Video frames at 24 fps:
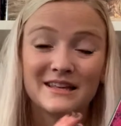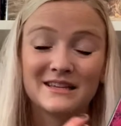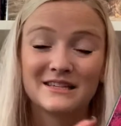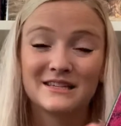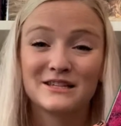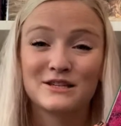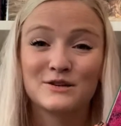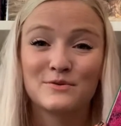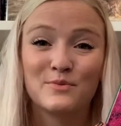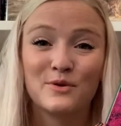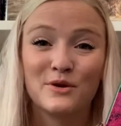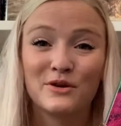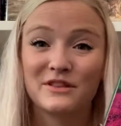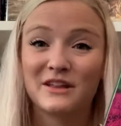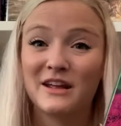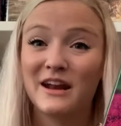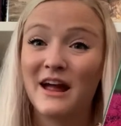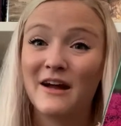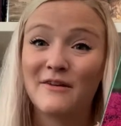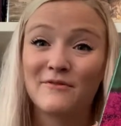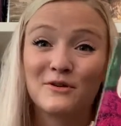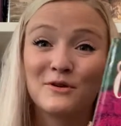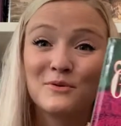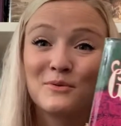this is a book that
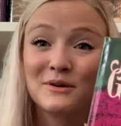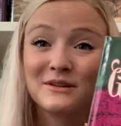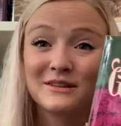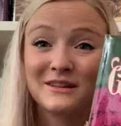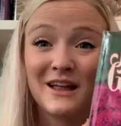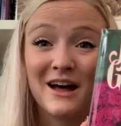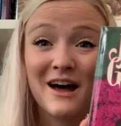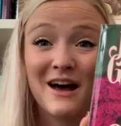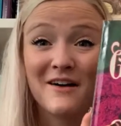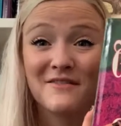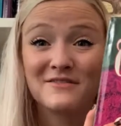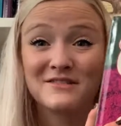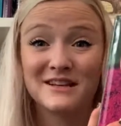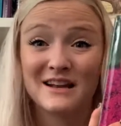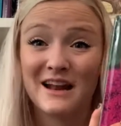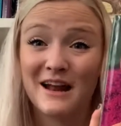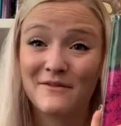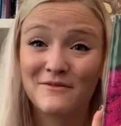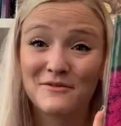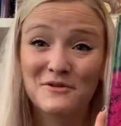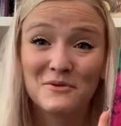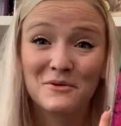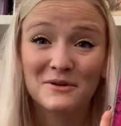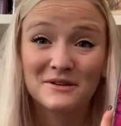everyone loves and
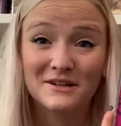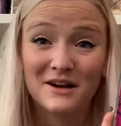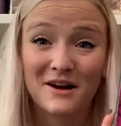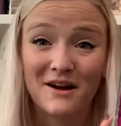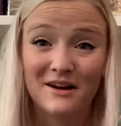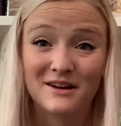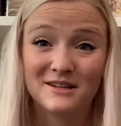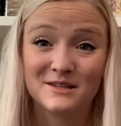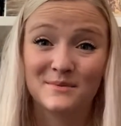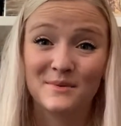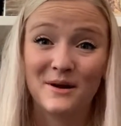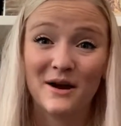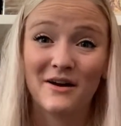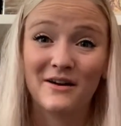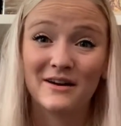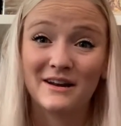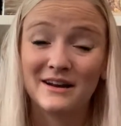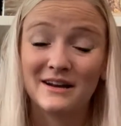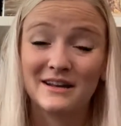everyone talks about,